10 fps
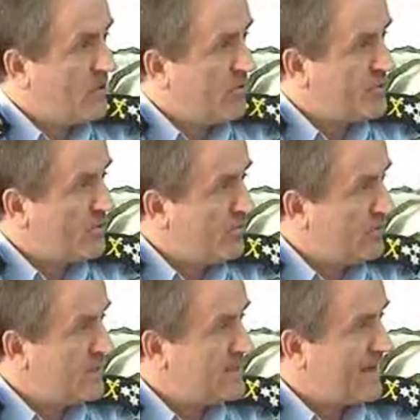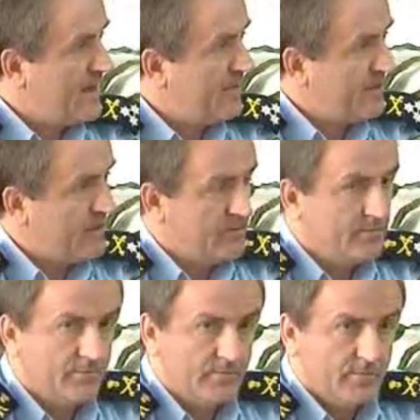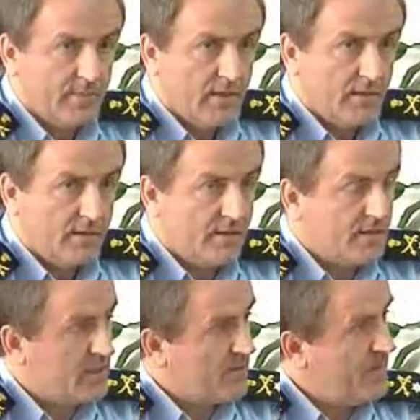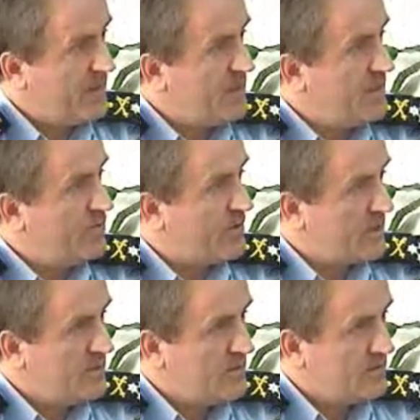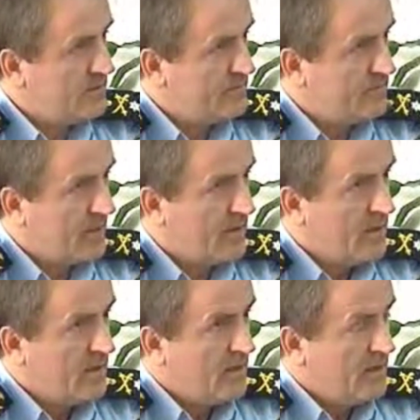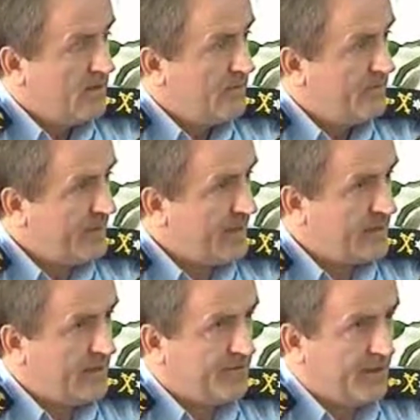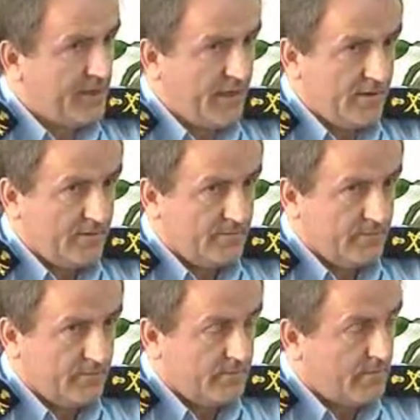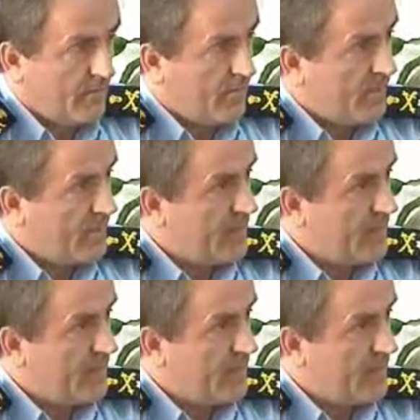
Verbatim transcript: that the attacker was fully imputable and has remained in jail ever since.